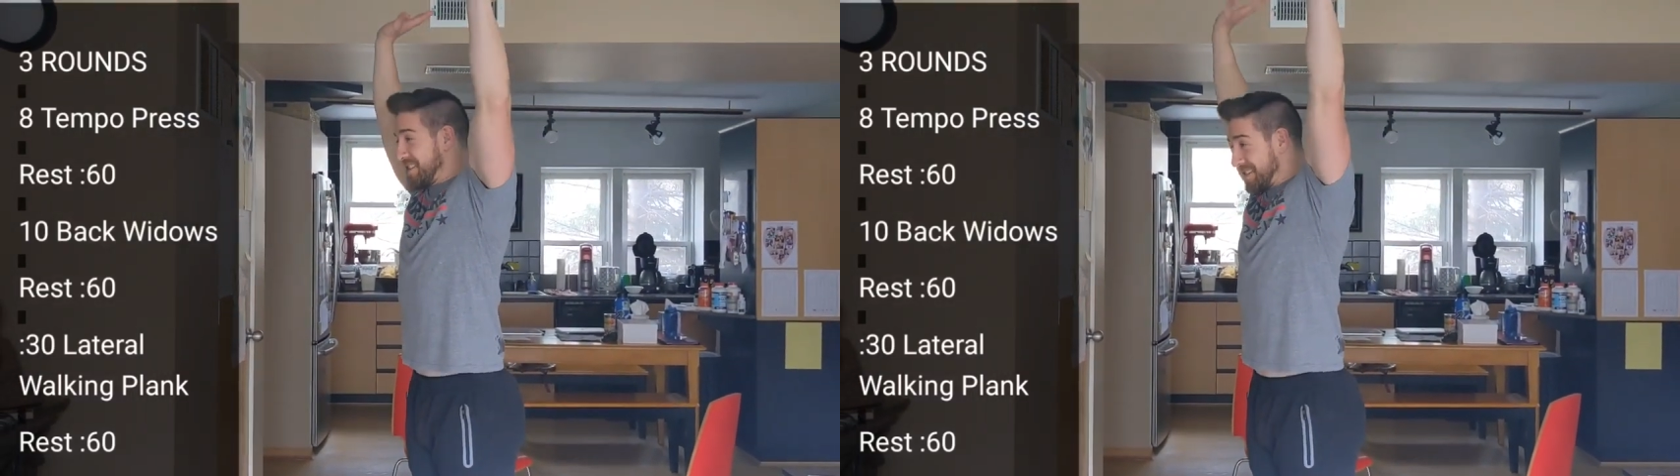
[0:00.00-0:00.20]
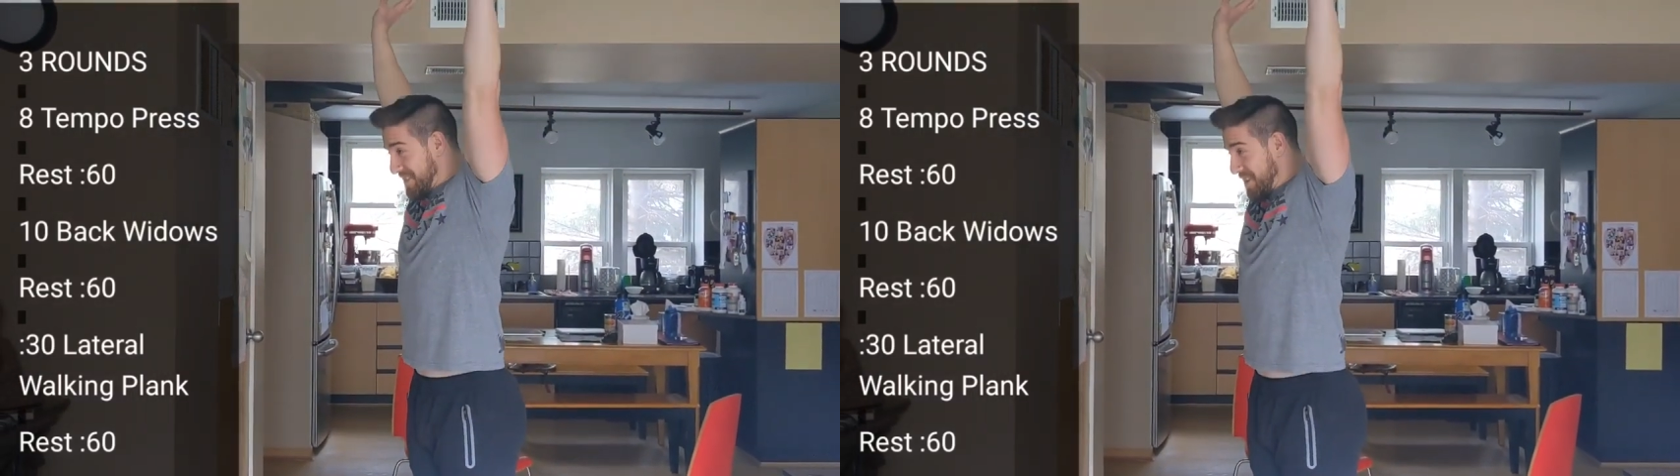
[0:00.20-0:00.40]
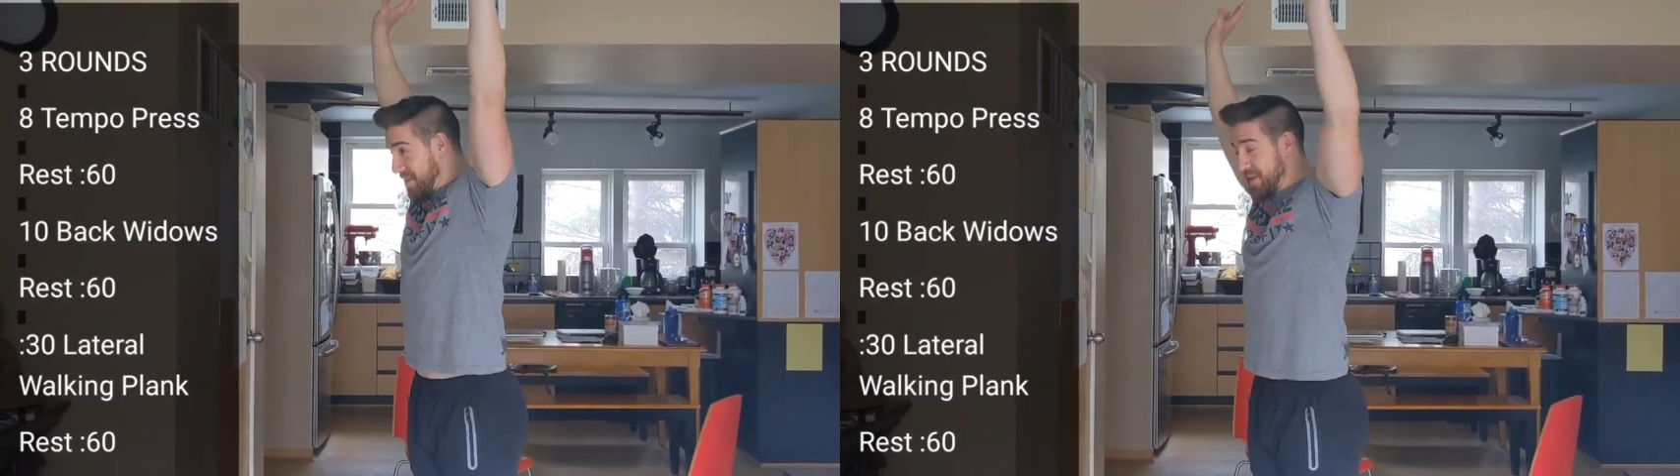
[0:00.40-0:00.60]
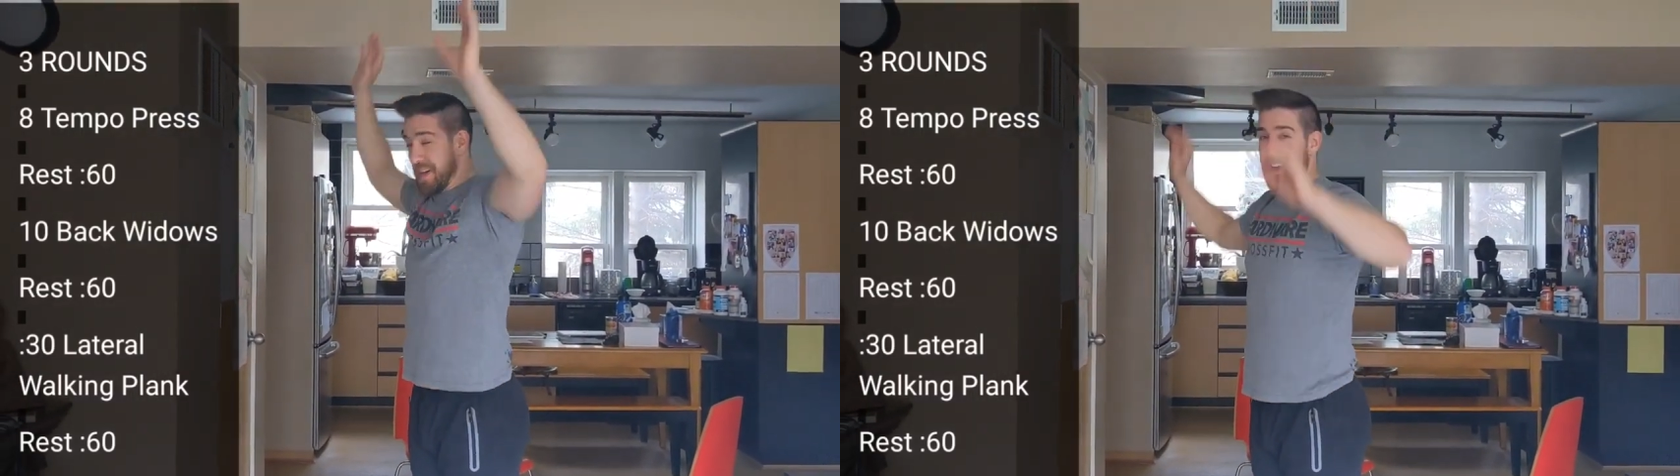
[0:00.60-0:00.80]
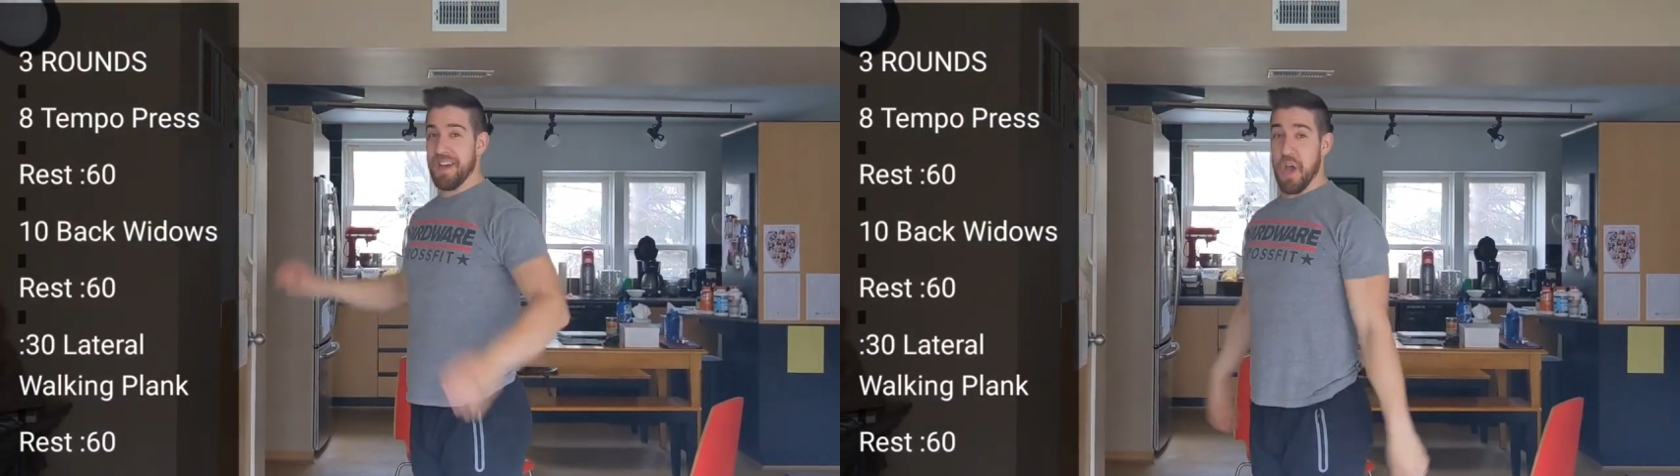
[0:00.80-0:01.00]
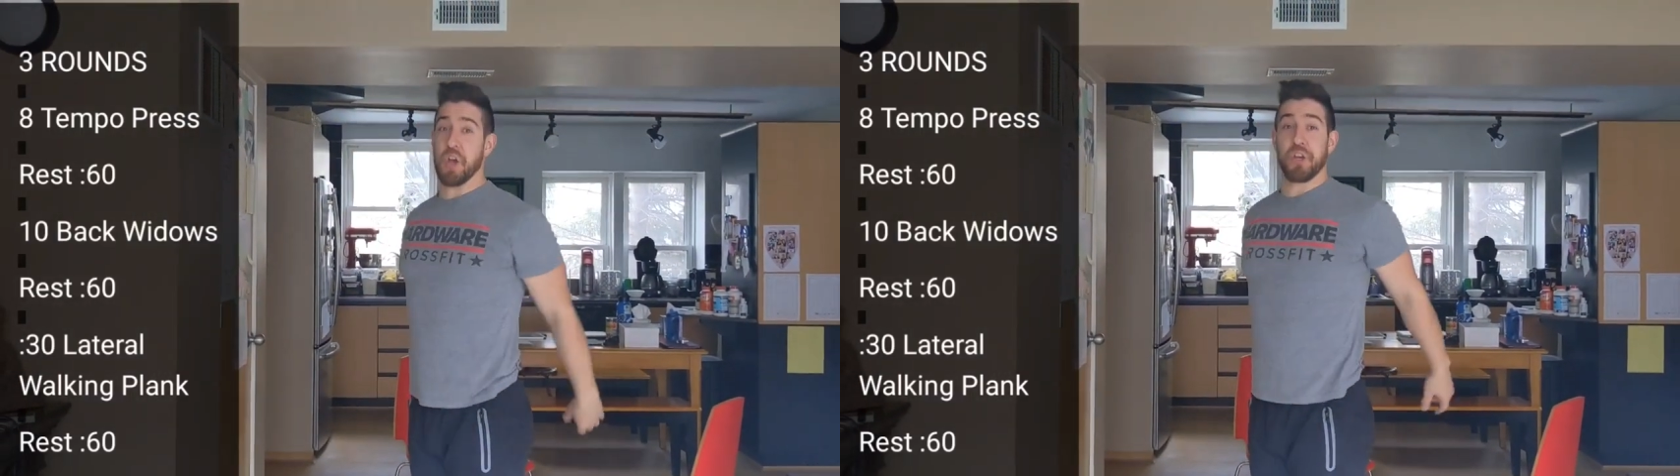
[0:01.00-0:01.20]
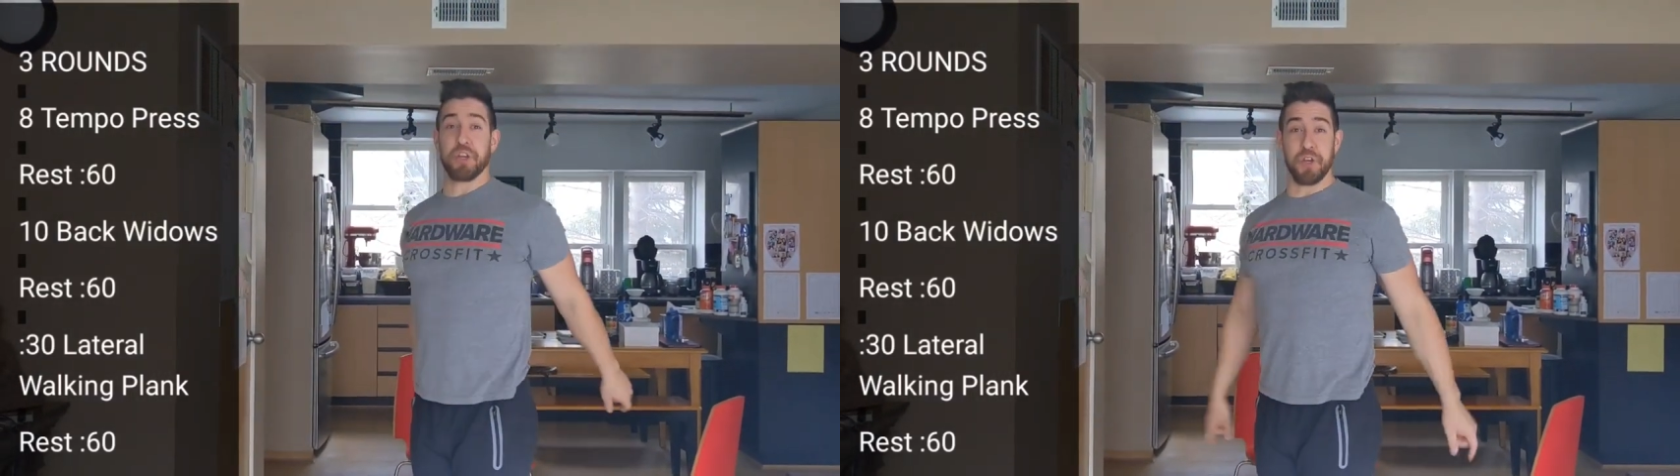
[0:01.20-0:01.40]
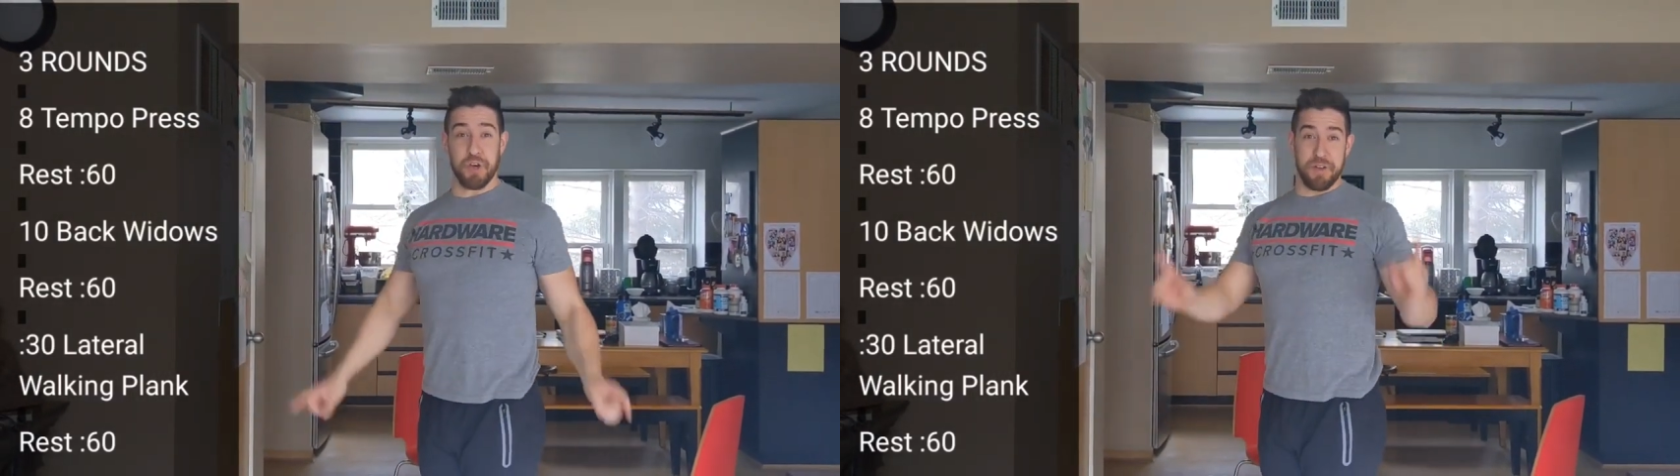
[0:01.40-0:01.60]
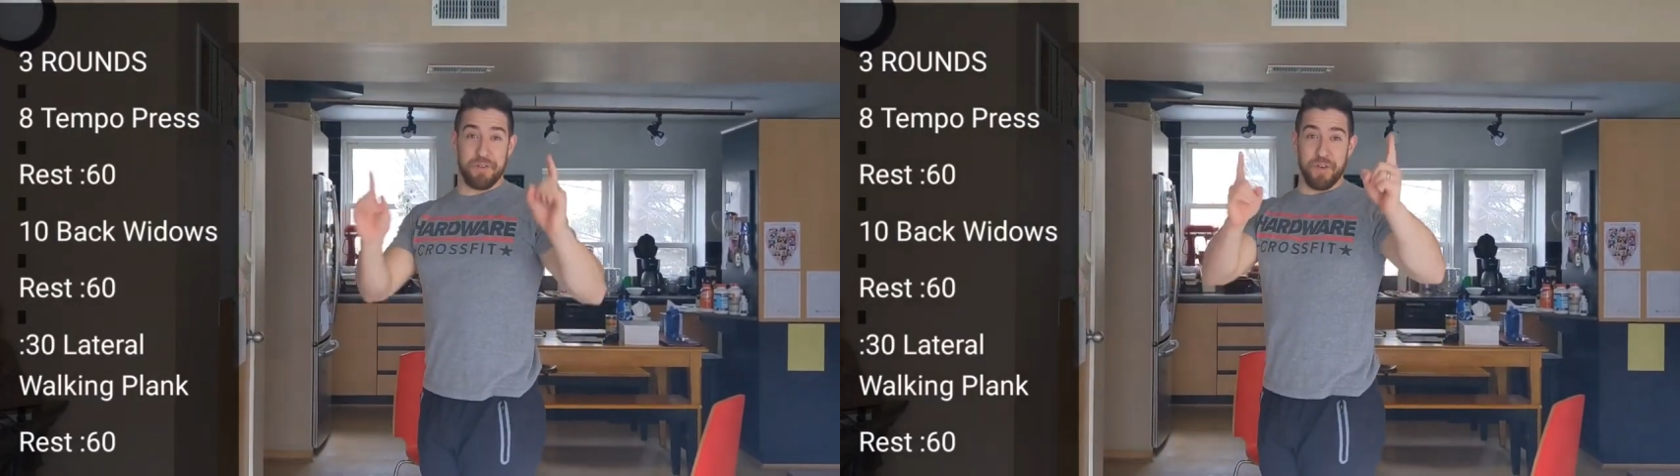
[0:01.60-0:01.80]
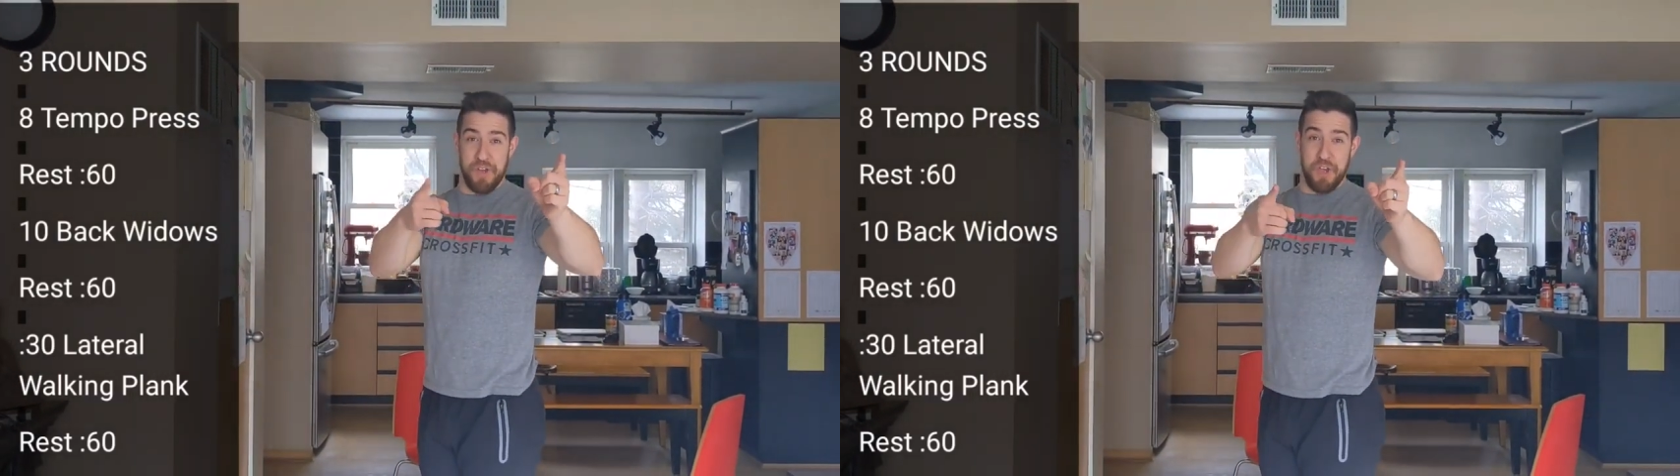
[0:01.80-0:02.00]
two, good for
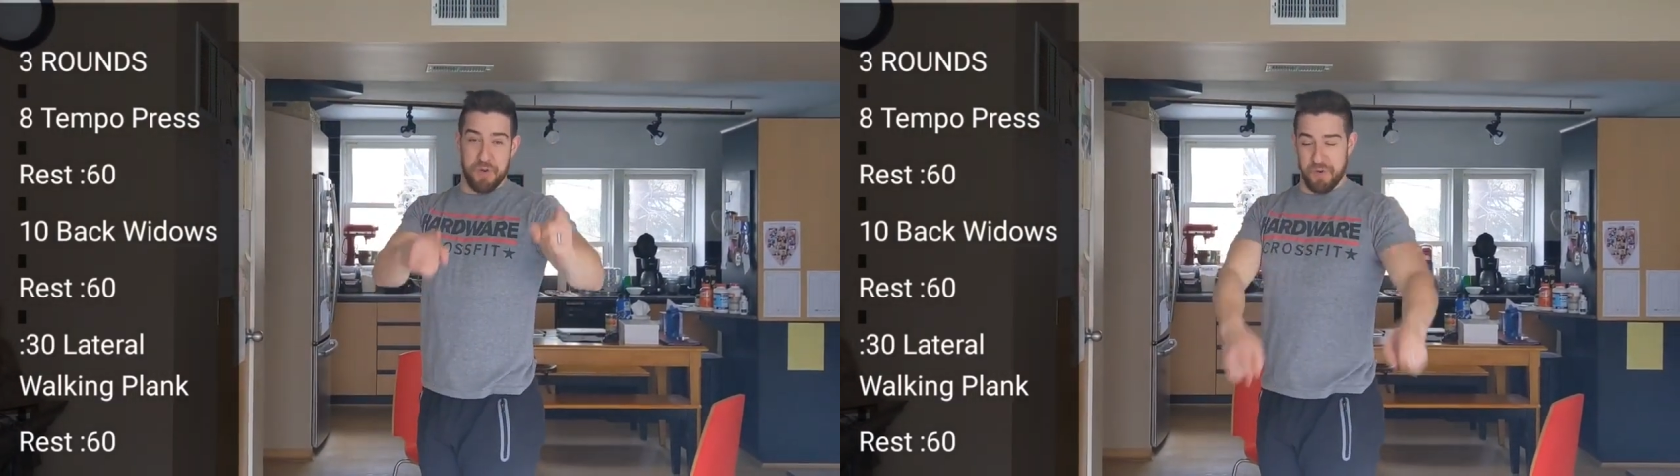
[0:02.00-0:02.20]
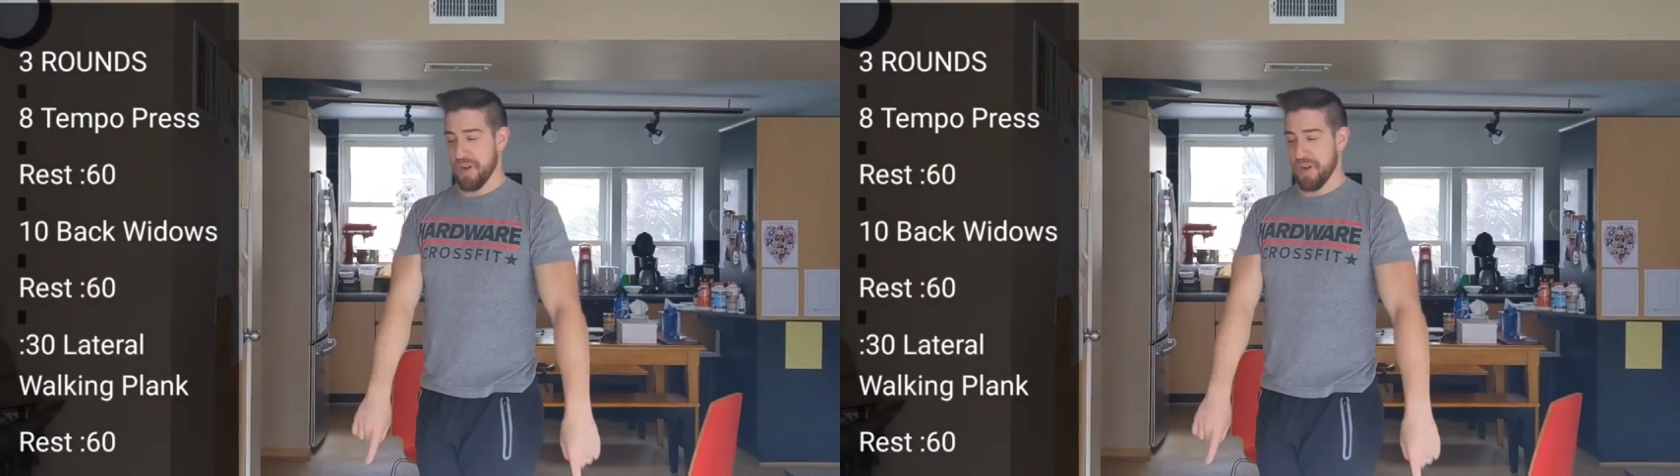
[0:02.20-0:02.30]
you.